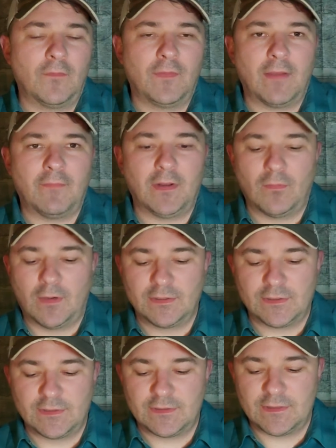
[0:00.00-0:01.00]
know if you have any
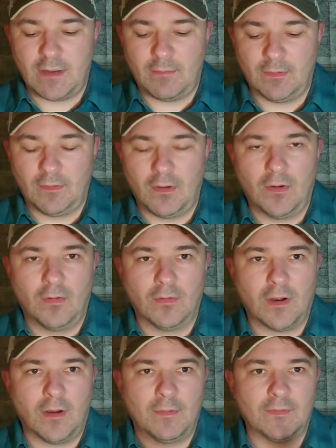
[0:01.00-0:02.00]
questions down below,
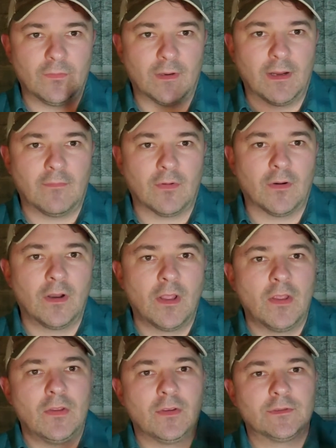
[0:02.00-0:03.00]
comments, whatever.
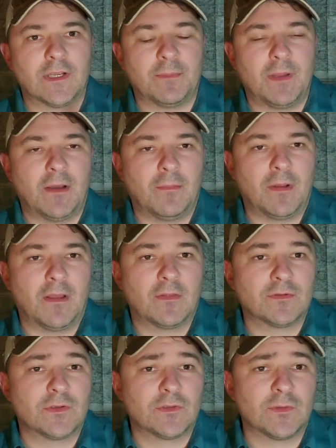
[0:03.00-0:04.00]
You can check me out on my
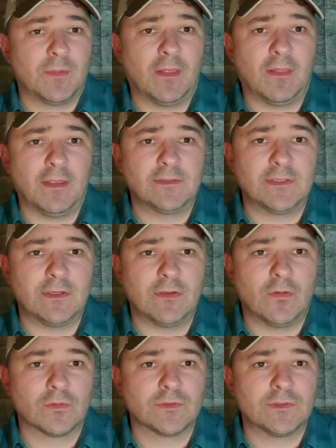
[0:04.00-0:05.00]
other social media links, and
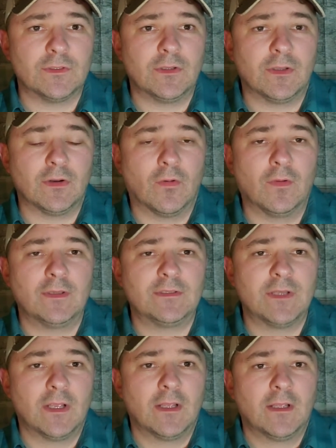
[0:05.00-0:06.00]
of course you can
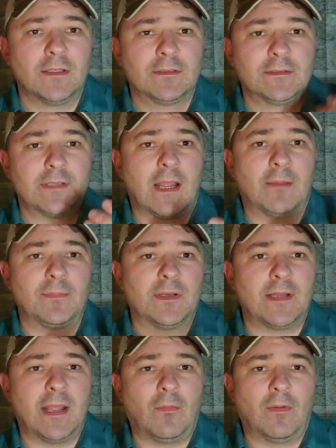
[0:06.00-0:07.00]
always stay up to
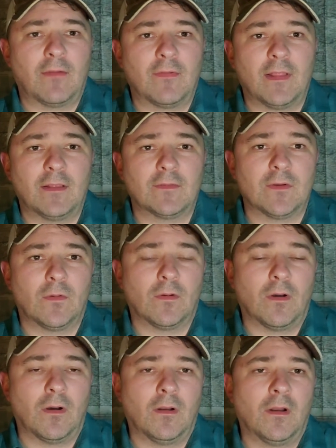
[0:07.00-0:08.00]
date with everything that's going
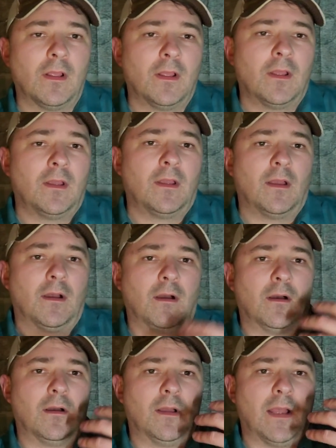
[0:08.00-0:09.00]
on
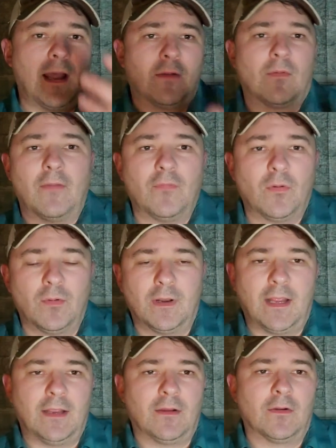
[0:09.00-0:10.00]
at Ravenwood
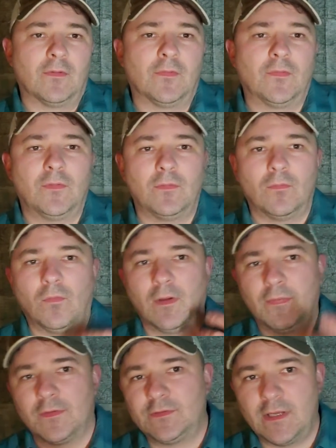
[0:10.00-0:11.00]
Acres
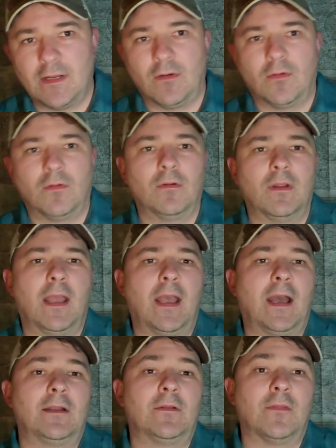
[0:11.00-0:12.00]
with the channel
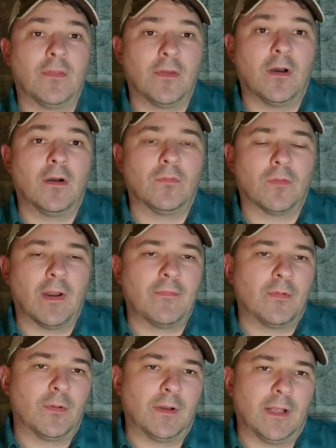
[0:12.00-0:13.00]
at
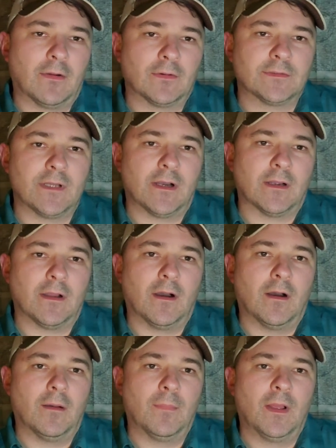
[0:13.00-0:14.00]

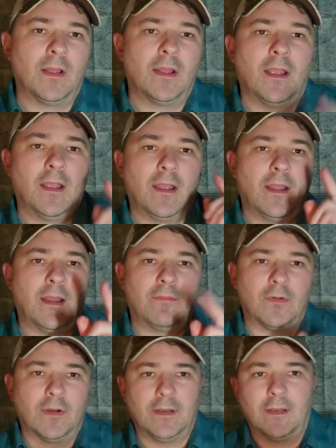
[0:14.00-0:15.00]
theravenwoodacres.com. Have
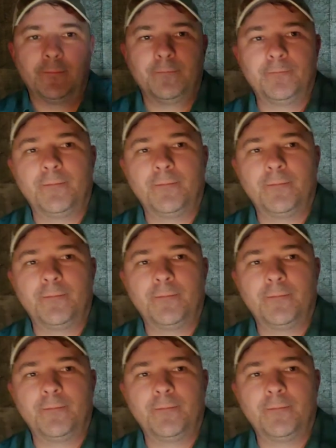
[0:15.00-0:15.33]
a great day.